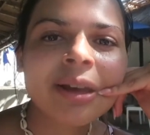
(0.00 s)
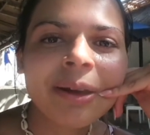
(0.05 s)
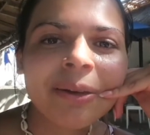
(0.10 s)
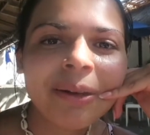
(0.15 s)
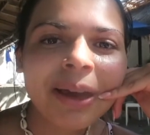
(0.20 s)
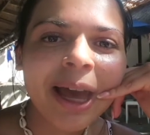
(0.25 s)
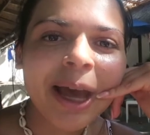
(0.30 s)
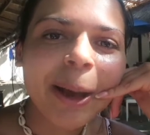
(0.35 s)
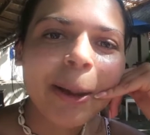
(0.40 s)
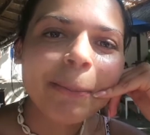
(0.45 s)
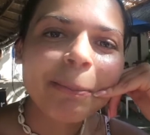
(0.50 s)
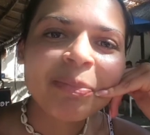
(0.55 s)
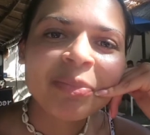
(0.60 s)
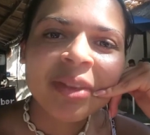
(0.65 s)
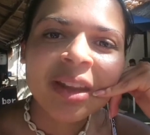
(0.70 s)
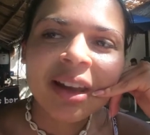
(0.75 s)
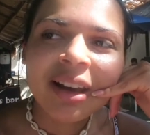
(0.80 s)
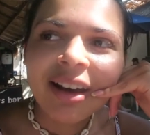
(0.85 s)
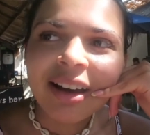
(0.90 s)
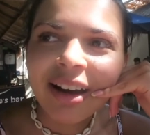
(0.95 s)
So yeah,
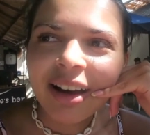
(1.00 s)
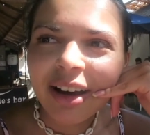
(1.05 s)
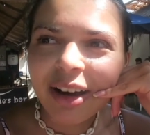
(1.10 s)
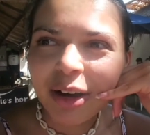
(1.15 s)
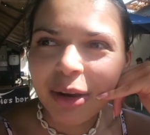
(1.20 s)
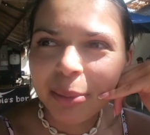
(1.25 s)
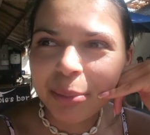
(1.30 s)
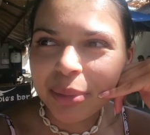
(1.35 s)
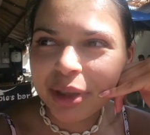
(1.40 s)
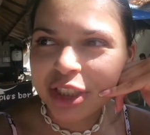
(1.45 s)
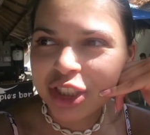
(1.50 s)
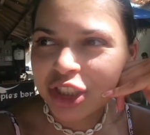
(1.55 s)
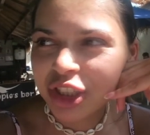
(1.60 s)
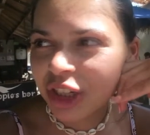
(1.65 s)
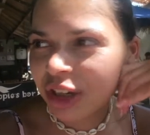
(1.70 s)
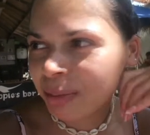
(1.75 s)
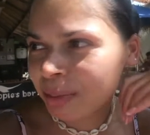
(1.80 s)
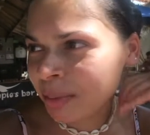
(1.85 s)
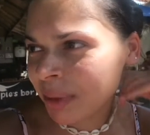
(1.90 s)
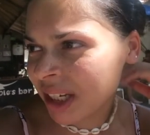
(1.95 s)
but it
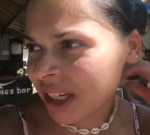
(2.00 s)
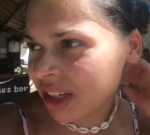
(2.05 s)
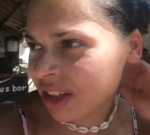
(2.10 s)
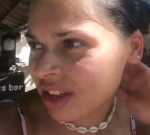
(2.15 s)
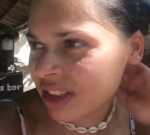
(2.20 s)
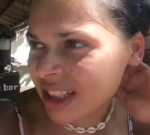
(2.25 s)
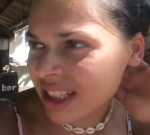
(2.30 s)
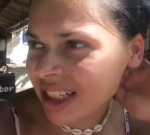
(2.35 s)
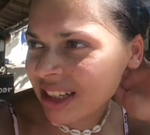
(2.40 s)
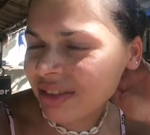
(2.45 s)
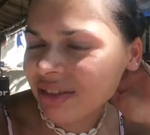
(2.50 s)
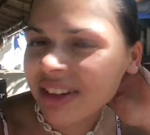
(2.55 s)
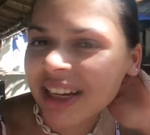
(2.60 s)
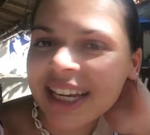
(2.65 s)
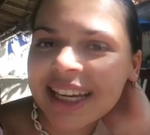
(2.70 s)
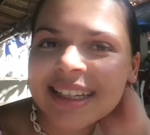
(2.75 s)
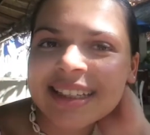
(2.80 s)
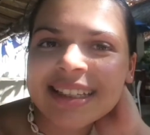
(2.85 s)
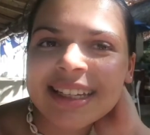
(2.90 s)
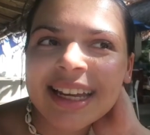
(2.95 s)
should be a good
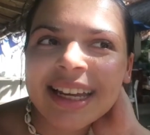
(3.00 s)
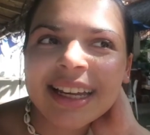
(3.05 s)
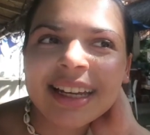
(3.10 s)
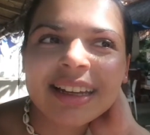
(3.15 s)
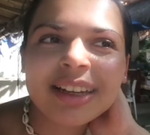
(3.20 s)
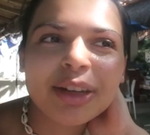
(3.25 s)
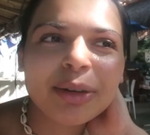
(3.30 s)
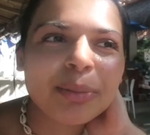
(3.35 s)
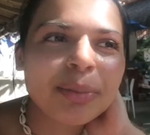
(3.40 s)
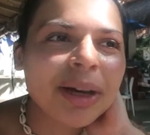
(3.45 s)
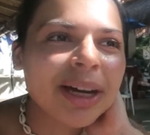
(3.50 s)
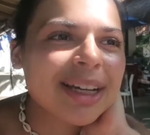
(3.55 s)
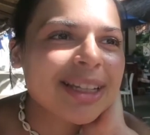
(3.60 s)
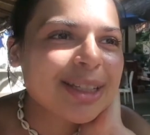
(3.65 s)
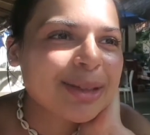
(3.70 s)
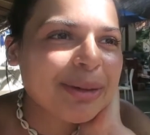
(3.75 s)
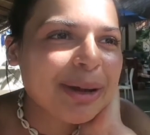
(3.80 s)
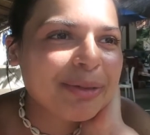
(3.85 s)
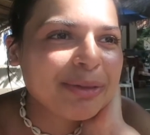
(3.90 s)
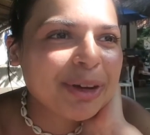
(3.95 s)
evening, saying goodbye
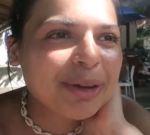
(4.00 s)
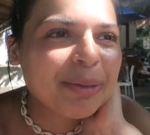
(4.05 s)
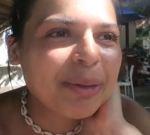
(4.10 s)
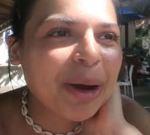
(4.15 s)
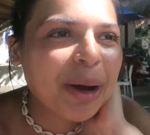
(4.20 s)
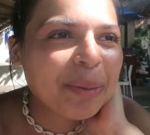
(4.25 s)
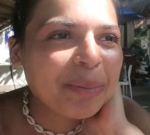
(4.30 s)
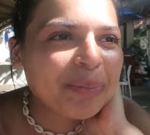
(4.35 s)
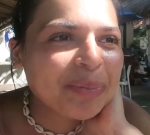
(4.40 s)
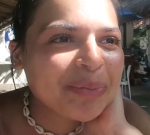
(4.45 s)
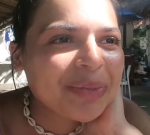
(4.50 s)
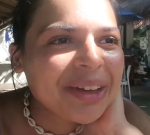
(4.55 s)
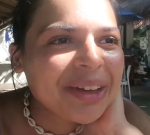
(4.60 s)
to everyone,